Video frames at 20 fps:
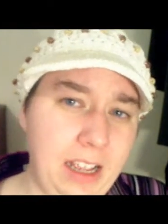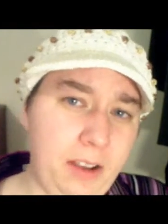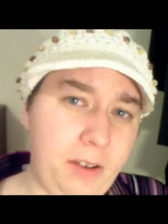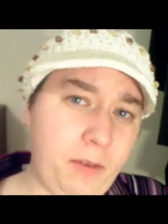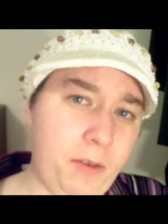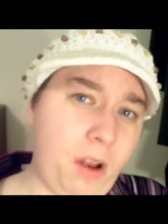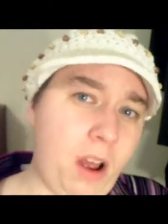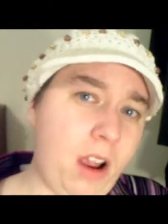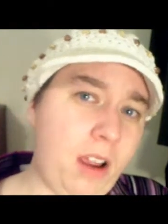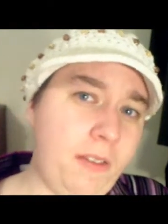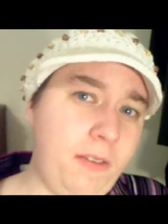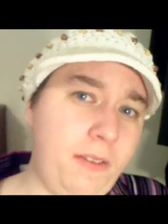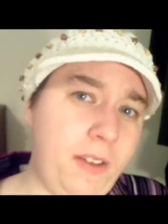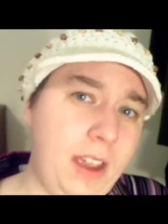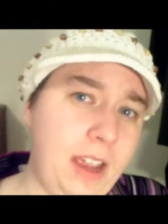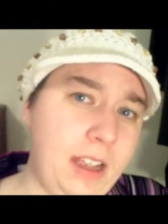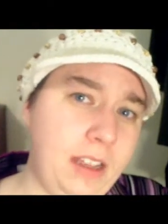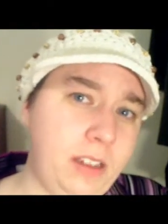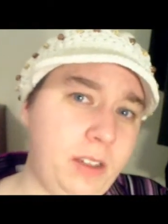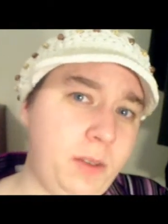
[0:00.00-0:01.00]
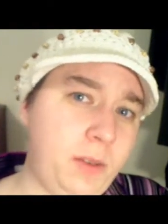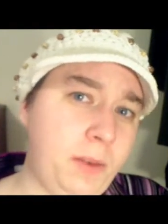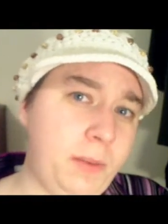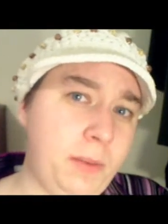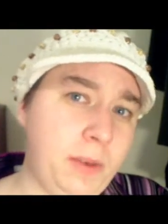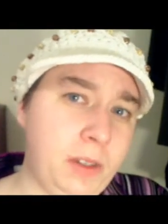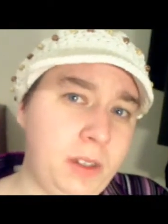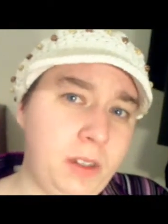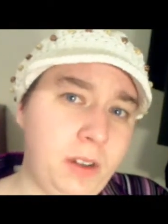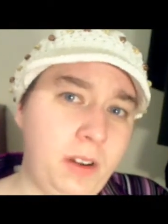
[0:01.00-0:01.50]
rock face
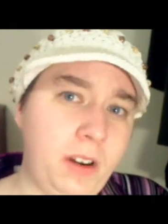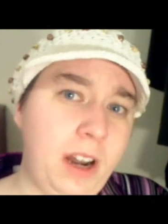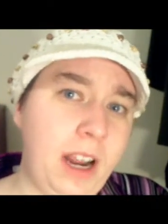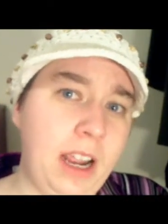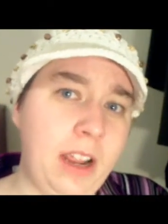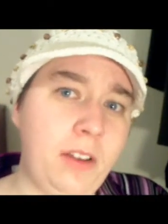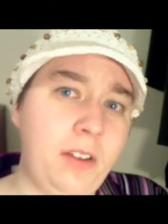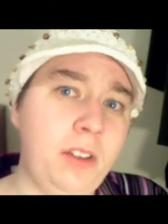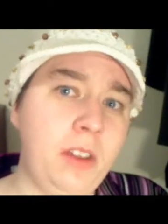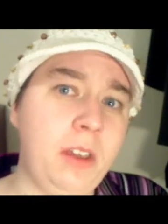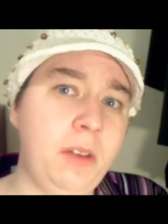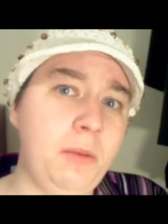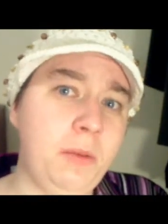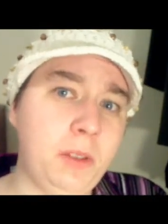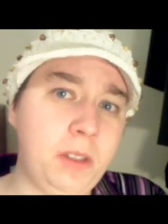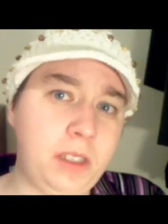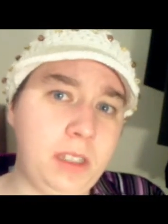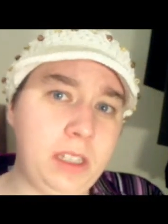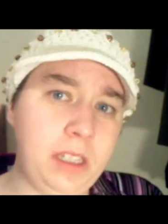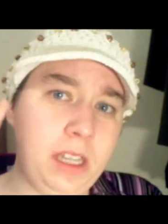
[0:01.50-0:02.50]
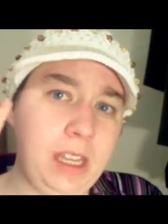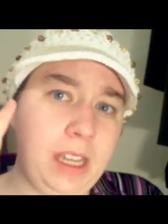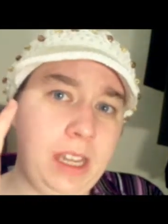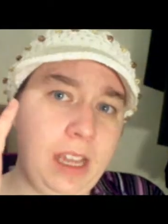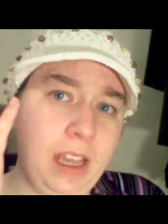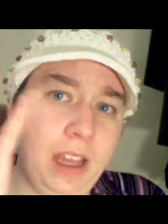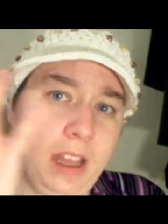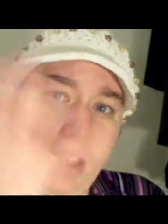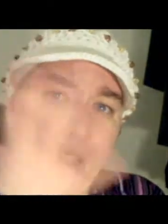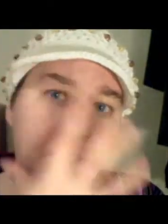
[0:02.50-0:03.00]
from a certain angle, you will
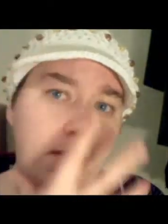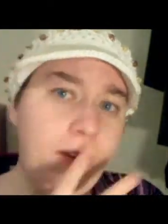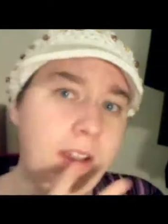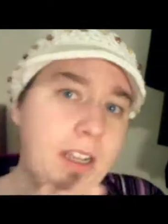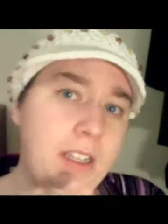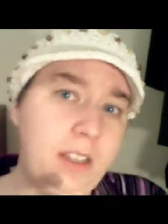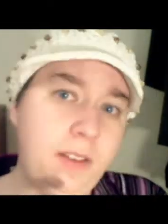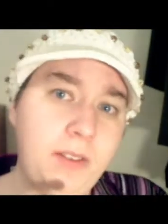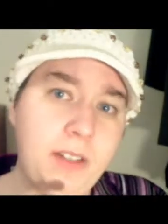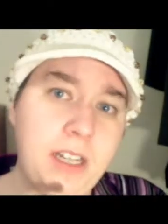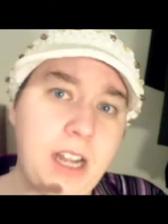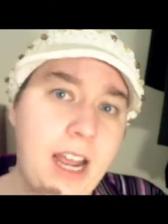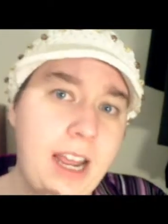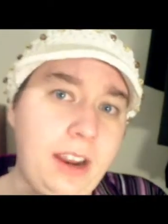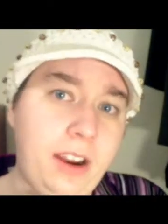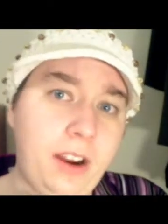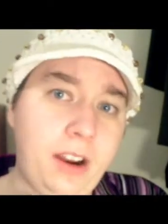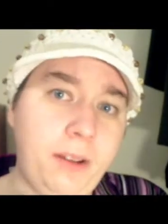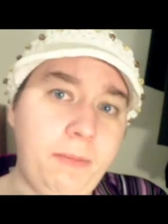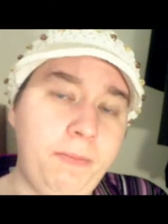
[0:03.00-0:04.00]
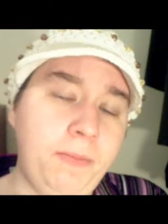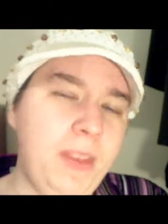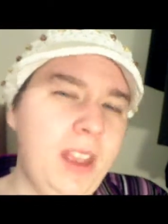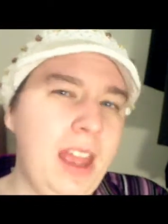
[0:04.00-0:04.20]
see the face of a tiger,